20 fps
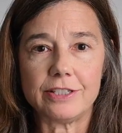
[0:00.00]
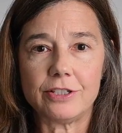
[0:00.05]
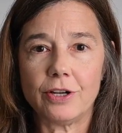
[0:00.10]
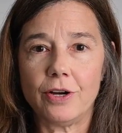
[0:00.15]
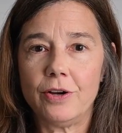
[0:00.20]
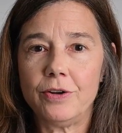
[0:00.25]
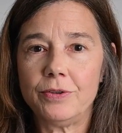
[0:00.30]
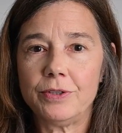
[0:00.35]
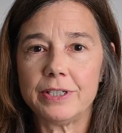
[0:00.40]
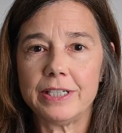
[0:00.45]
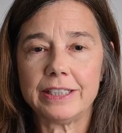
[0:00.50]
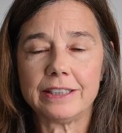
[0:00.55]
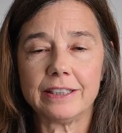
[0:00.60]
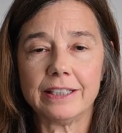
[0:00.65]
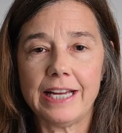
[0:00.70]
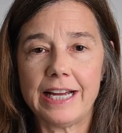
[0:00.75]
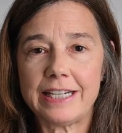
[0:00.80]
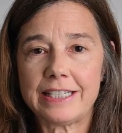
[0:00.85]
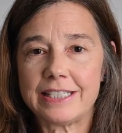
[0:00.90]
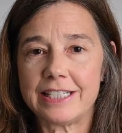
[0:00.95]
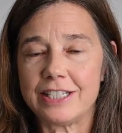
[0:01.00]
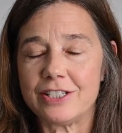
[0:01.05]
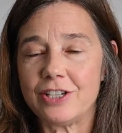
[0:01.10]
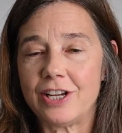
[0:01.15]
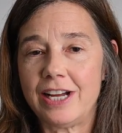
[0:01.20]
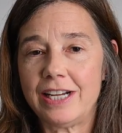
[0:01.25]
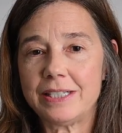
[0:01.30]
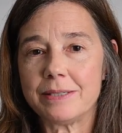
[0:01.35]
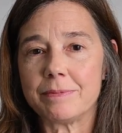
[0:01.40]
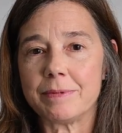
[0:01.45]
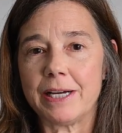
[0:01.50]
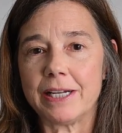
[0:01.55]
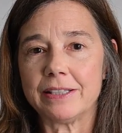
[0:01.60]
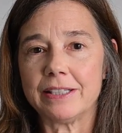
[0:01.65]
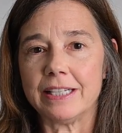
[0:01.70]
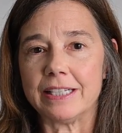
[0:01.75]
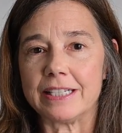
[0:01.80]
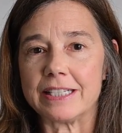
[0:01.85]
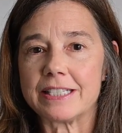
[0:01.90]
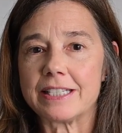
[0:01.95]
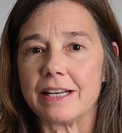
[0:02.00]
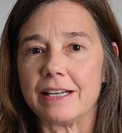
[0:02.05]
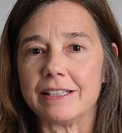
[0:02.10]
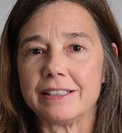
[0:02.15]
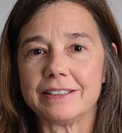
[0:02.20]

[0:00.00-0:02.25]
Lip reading: don't neglect to talk about this.